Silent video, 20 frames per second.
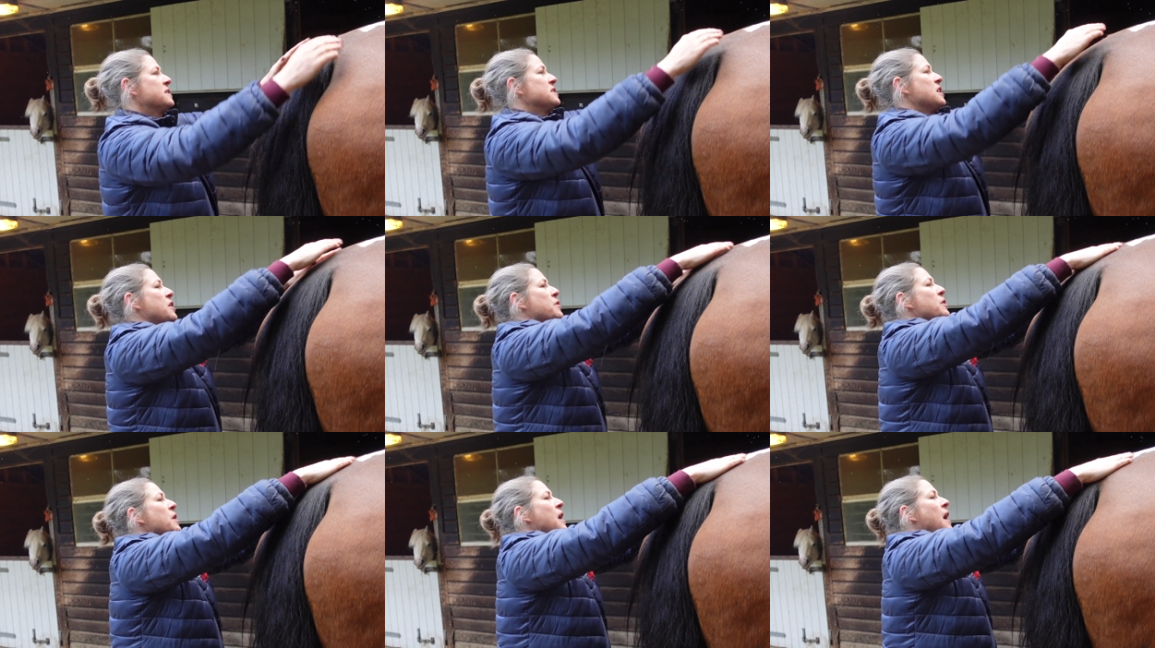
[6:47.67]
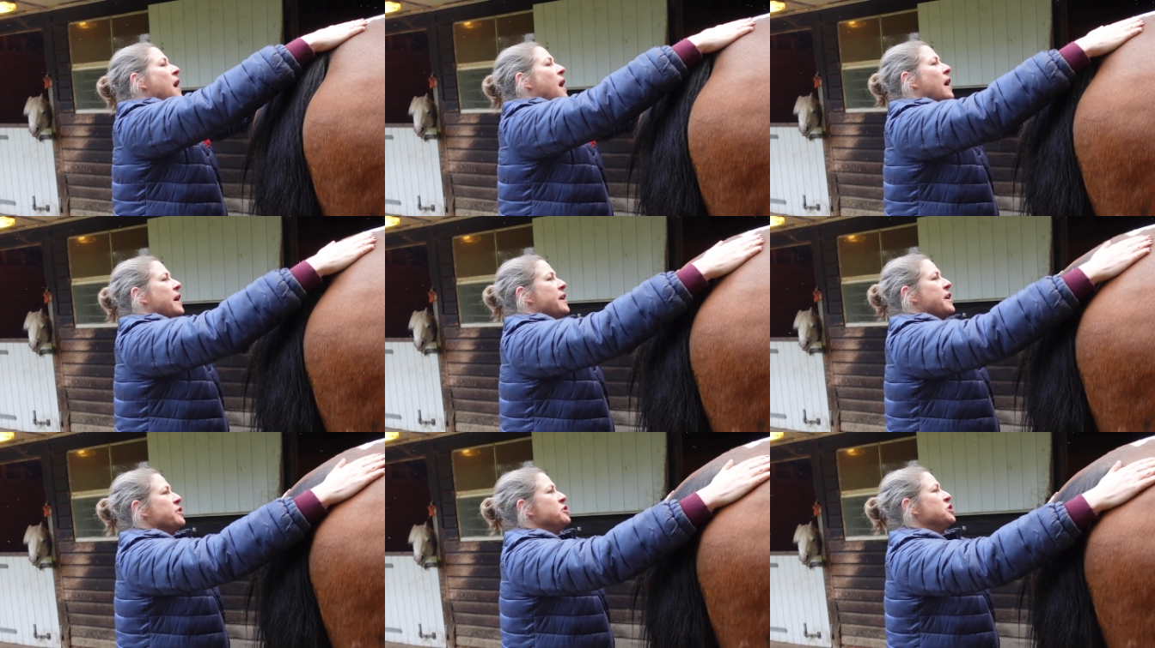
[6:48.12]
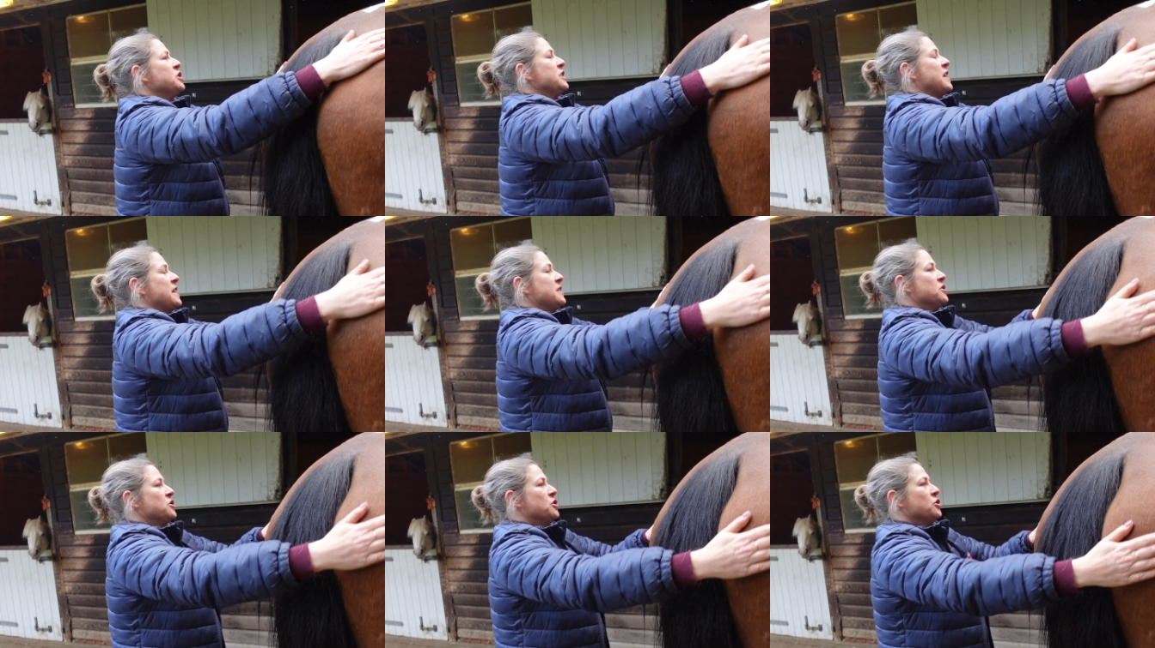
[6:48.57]
So I know she
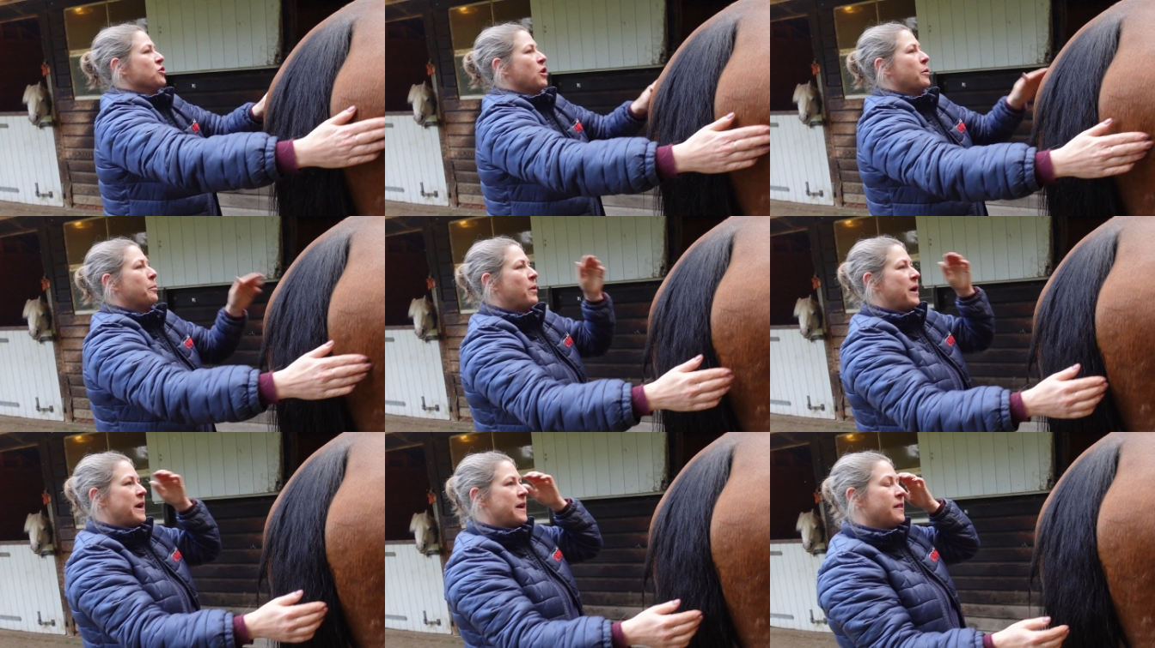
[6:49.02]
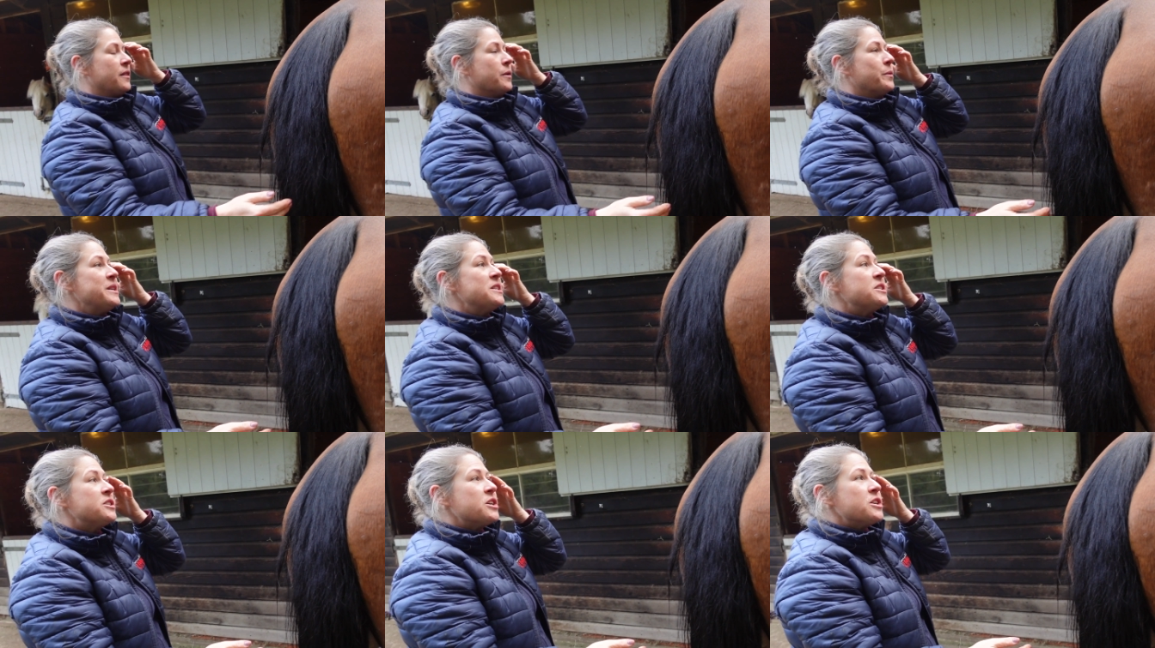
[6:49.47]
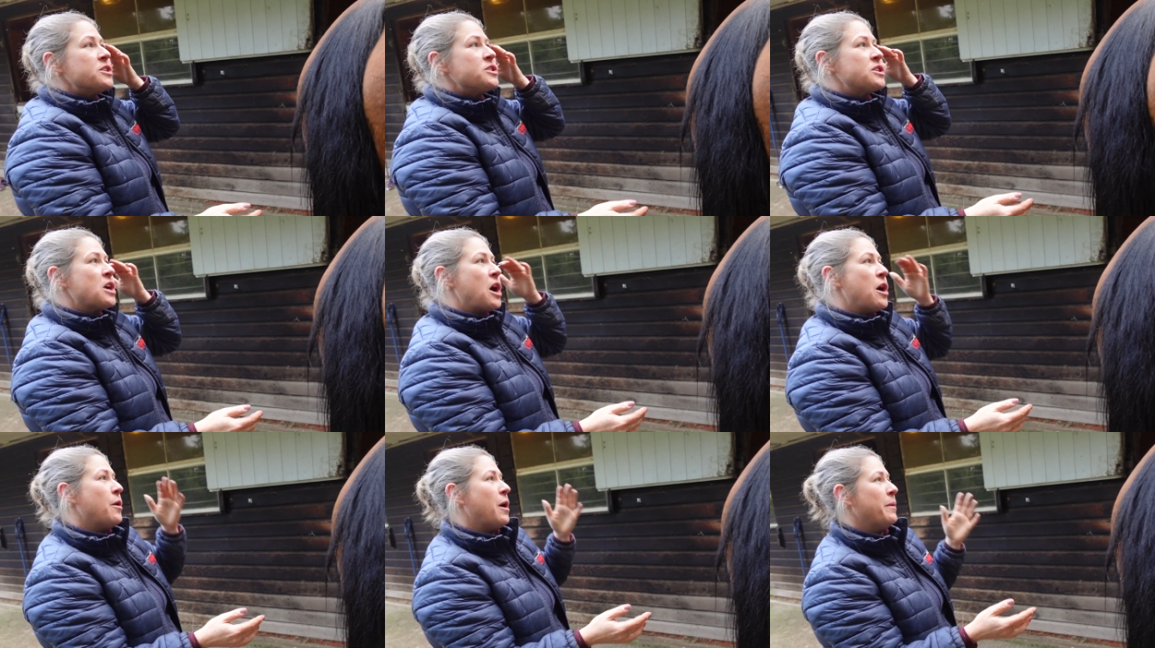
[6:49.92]
tends to drop weight in the winter,
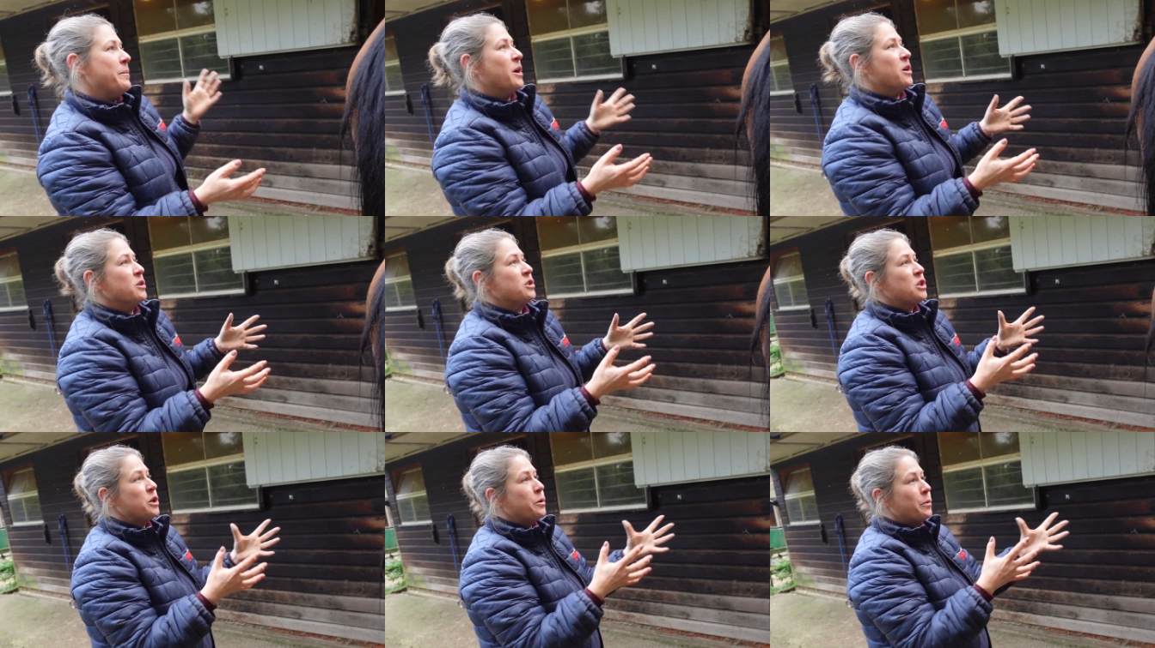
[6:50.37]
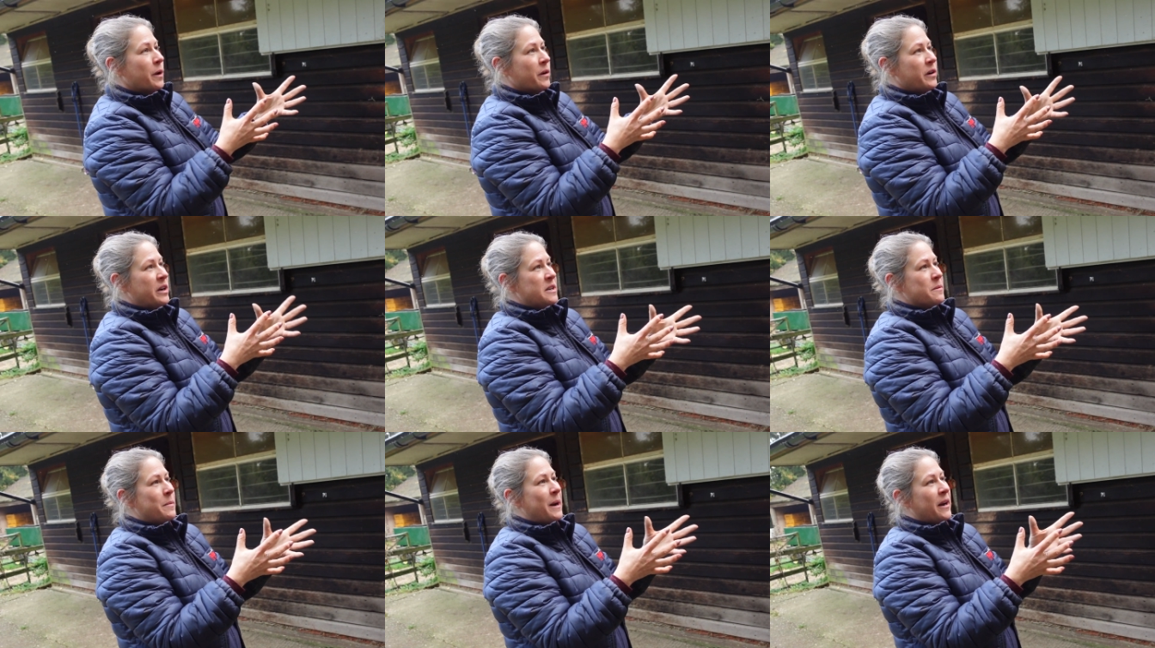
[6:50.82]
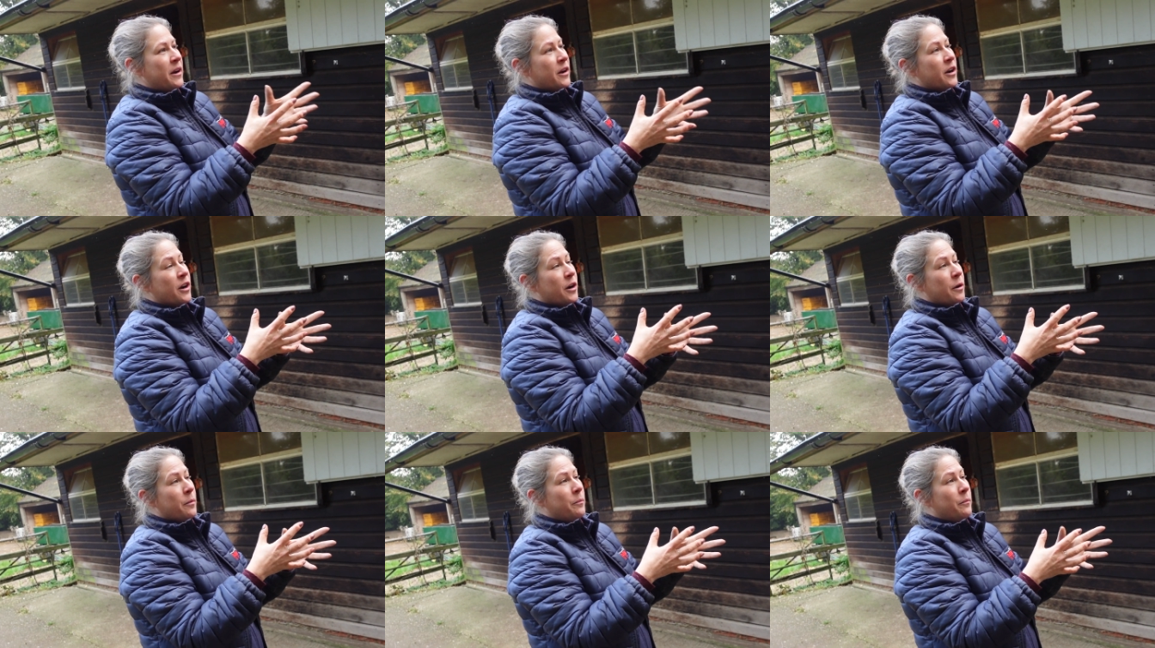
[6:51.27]
so I'm not too worried about
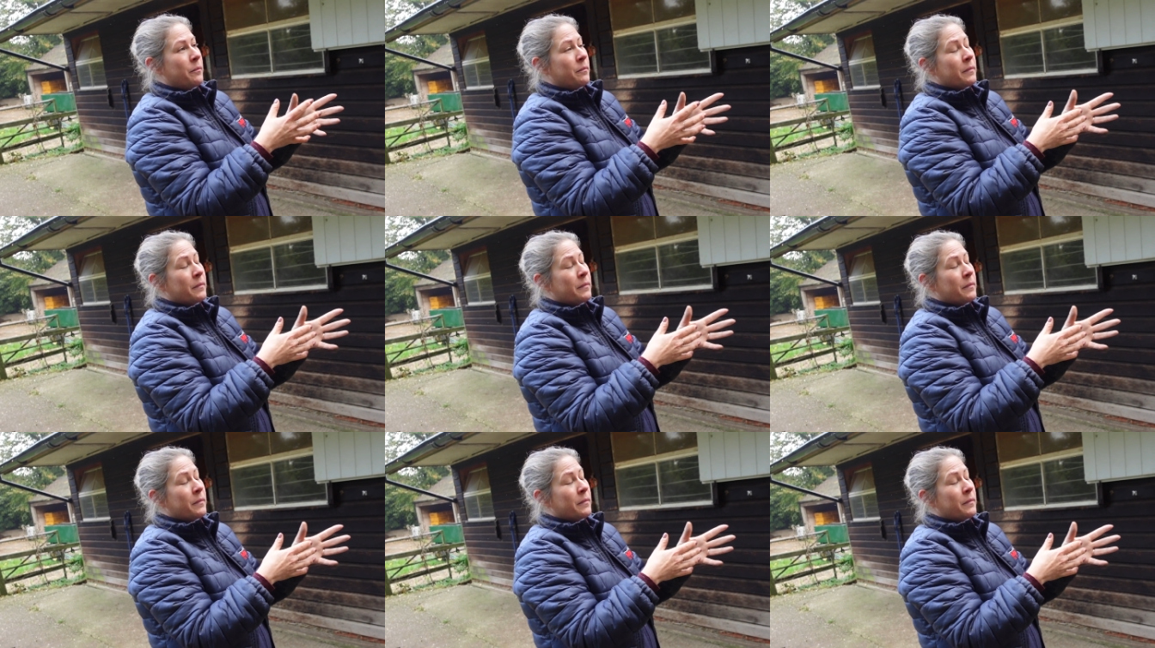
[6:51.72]
her